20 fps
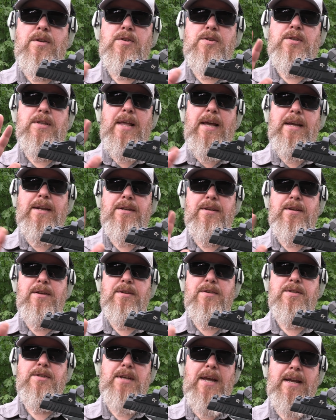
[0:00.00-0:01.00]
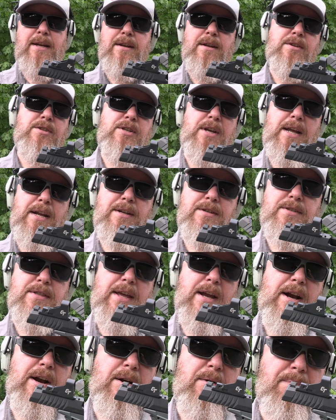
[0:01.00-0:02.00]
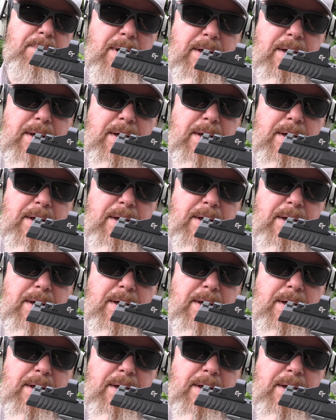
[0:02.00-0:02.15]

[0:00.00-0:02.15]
slight sight change there,